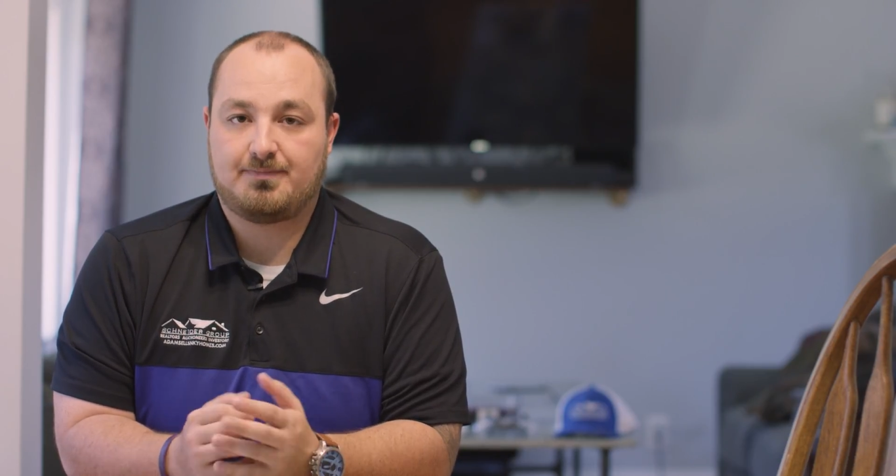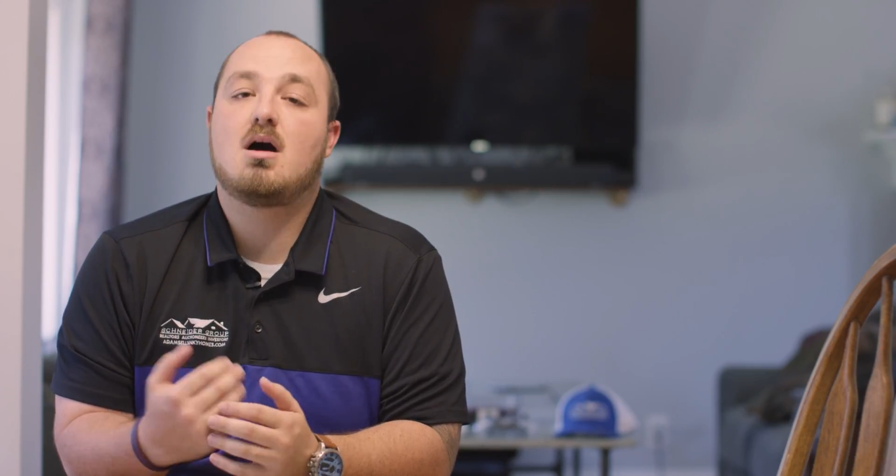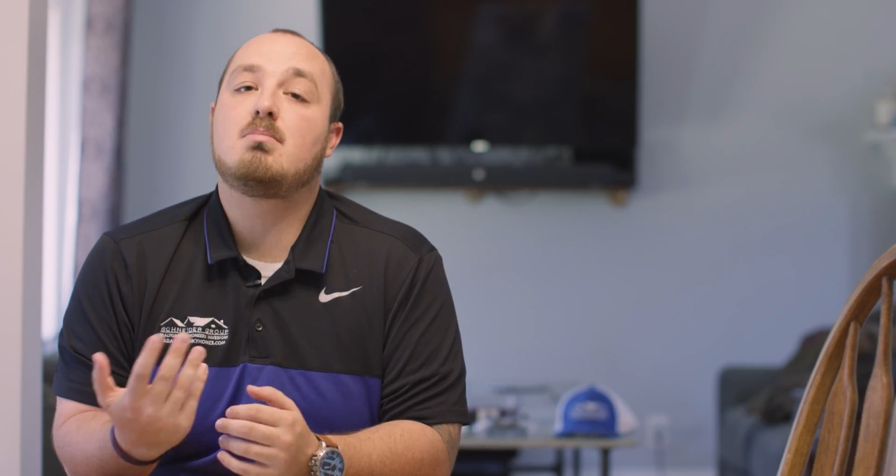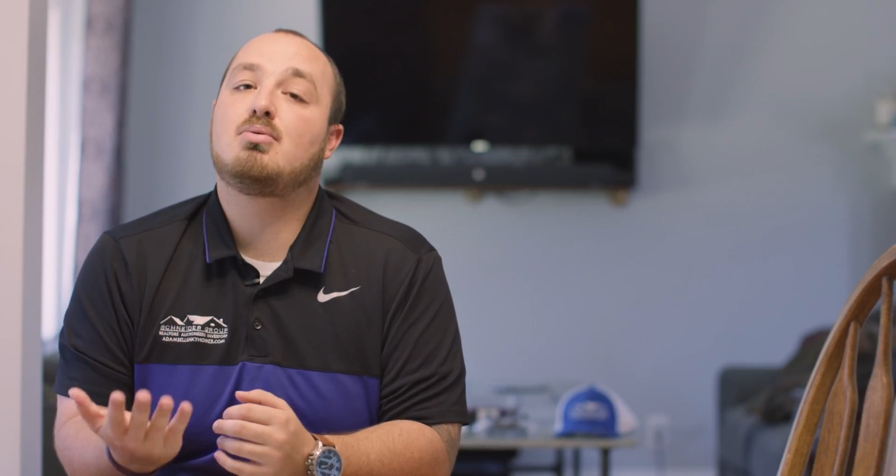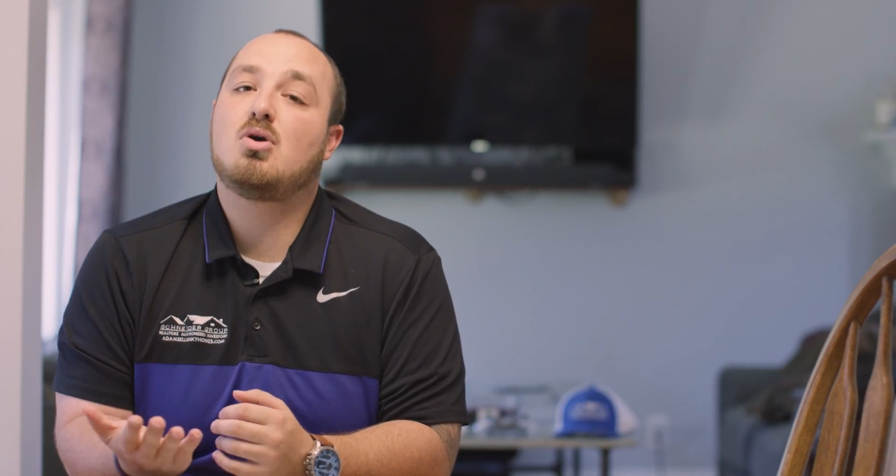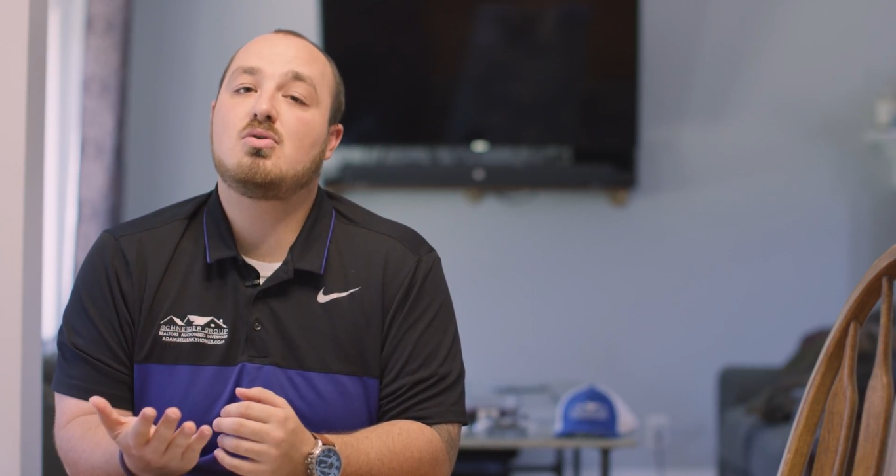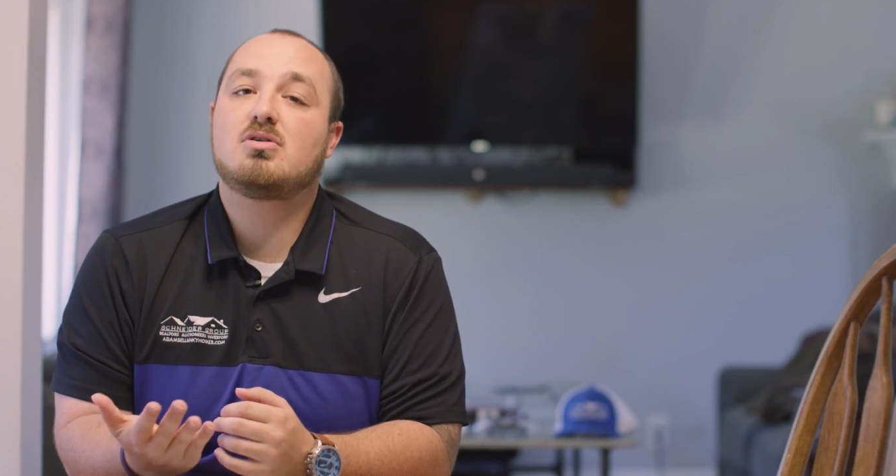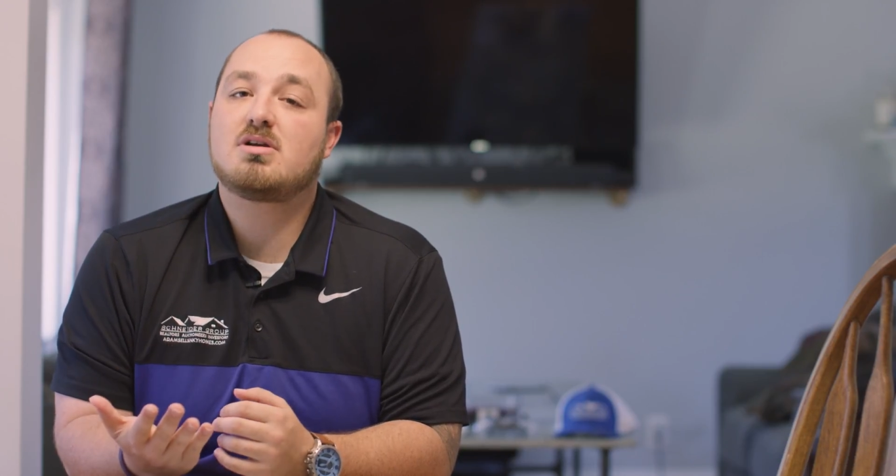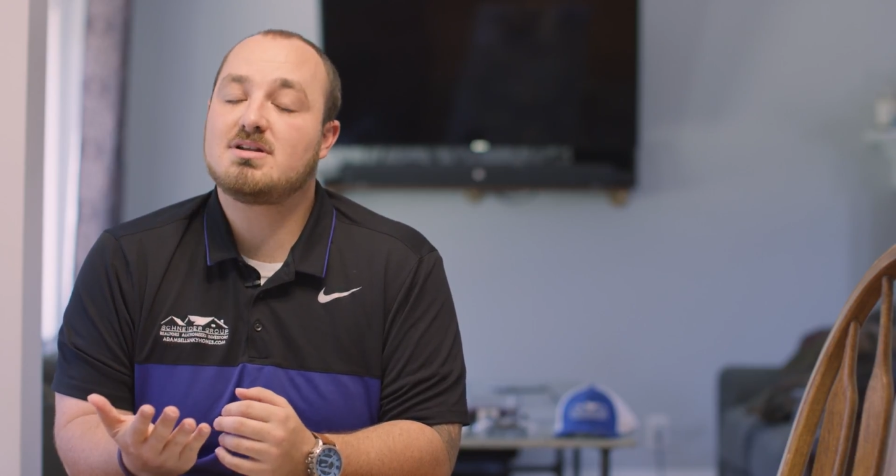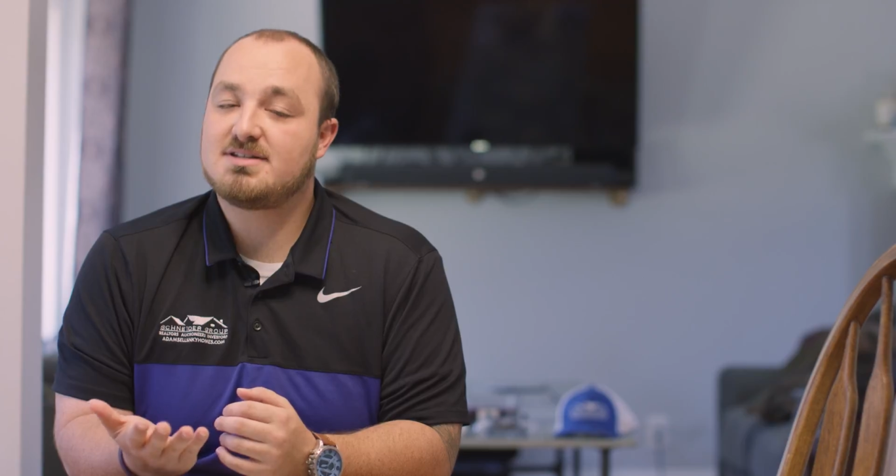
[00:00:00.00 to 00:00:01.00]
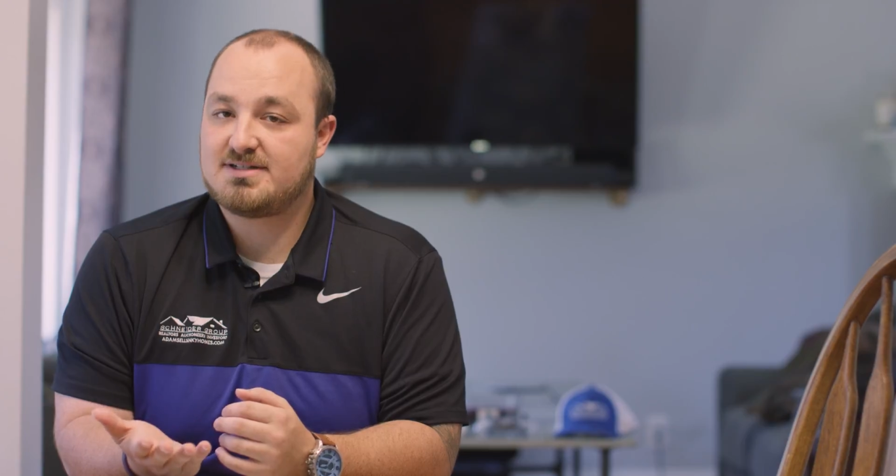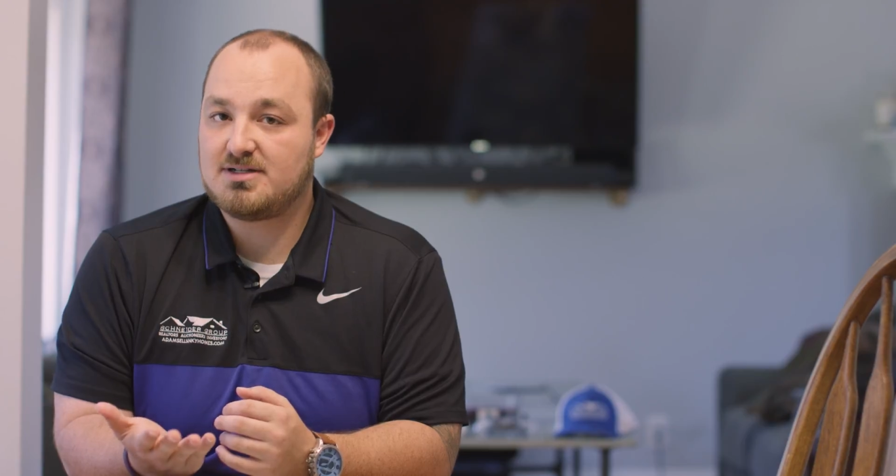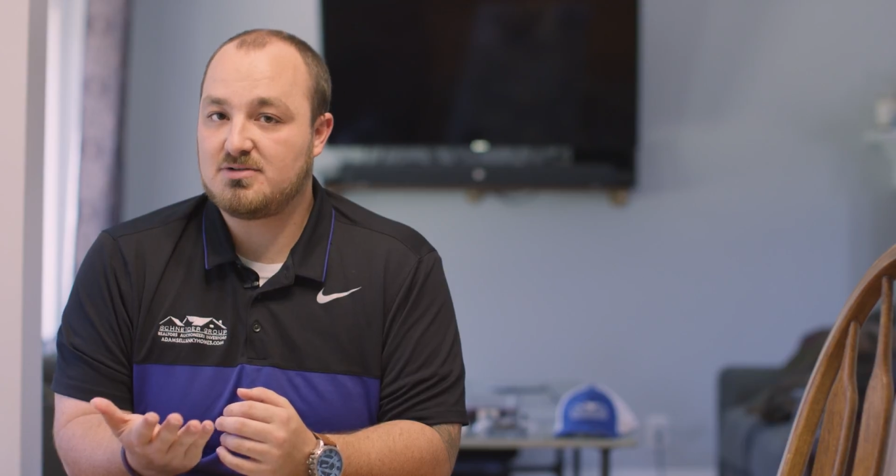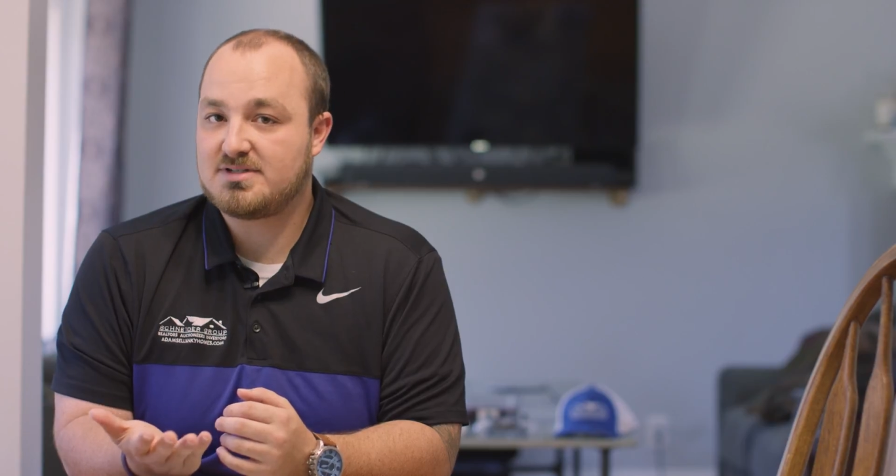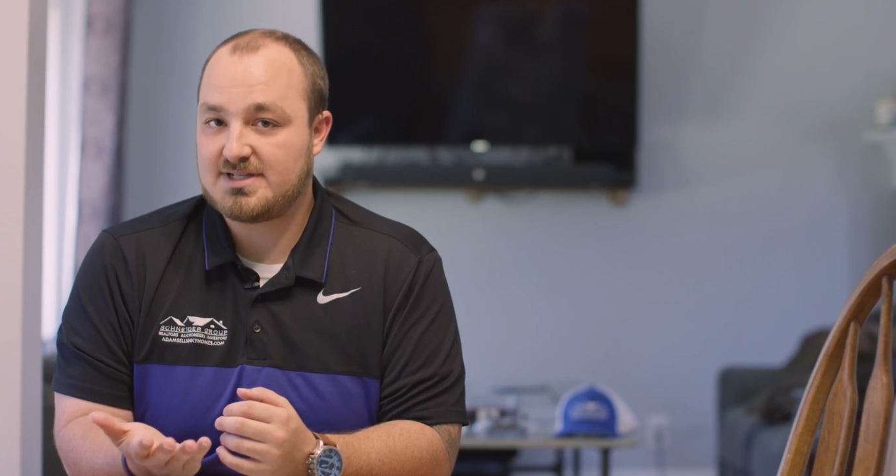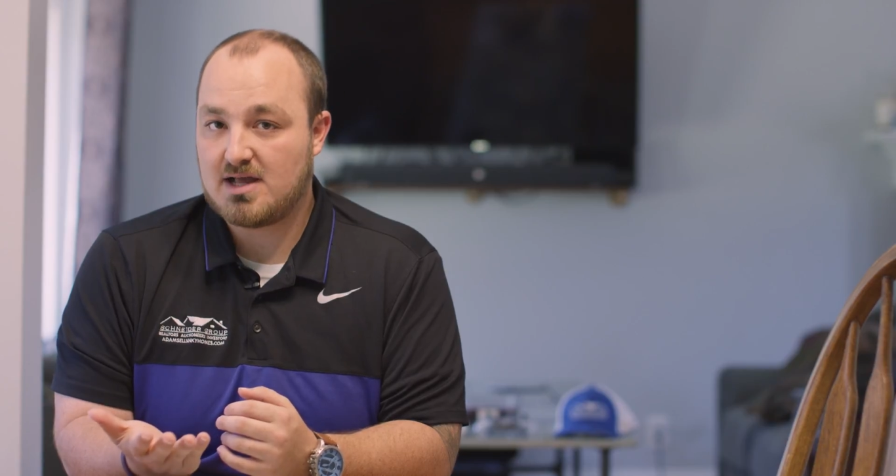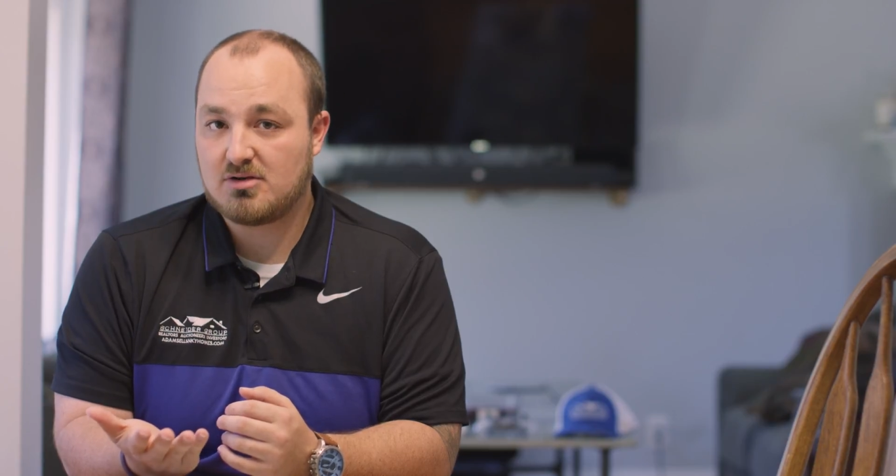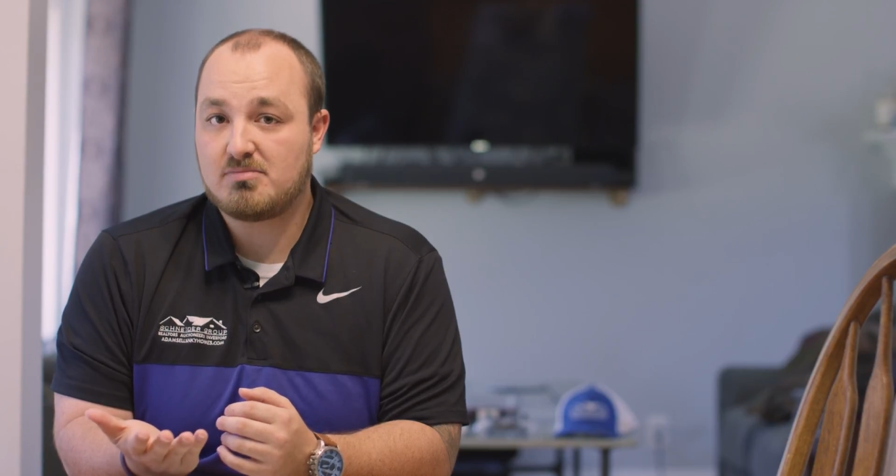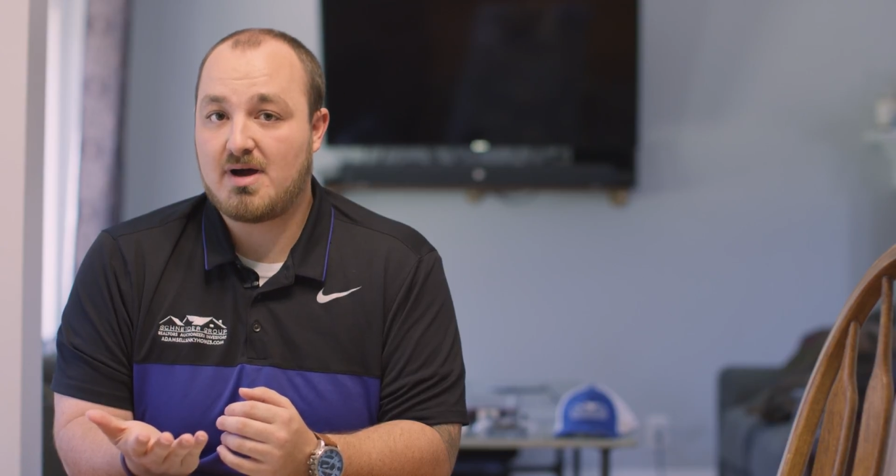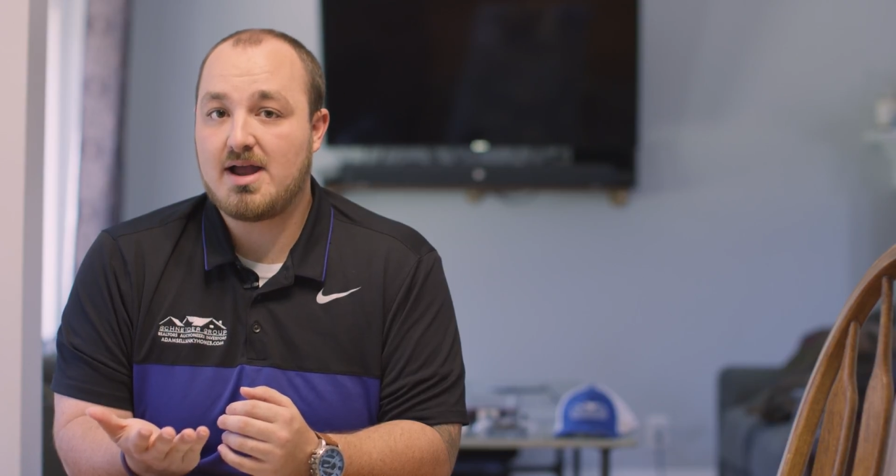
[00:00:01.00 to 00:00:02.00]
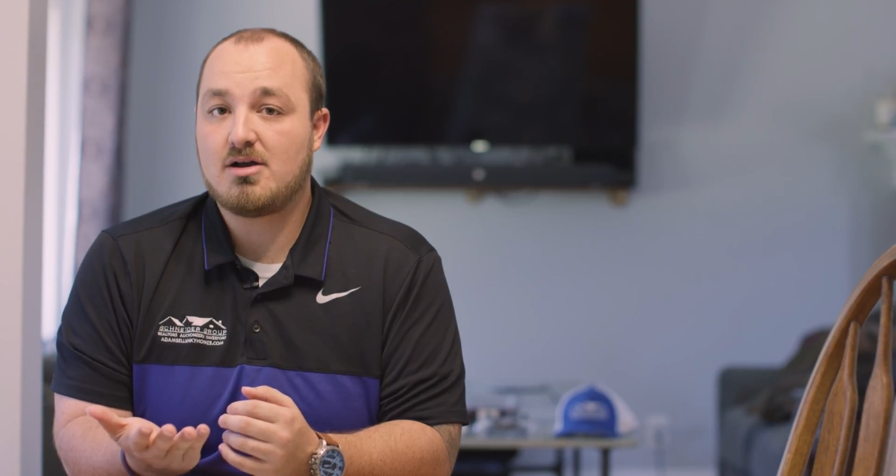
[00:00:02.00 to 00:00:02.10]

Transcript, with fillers: A broker can still sell or buy